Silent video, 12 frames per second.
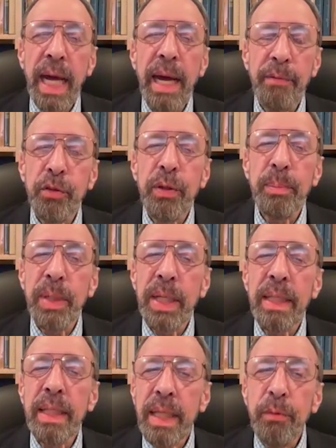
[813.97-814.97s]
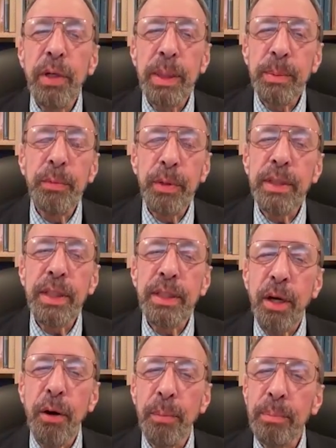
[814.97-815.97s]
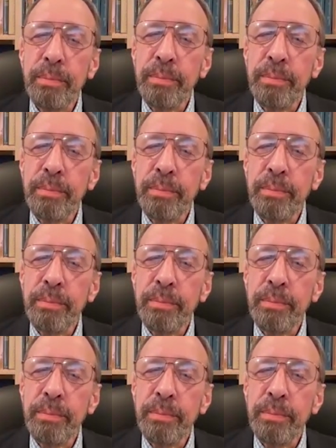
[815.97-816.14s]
I have to admit, Richmond was his home.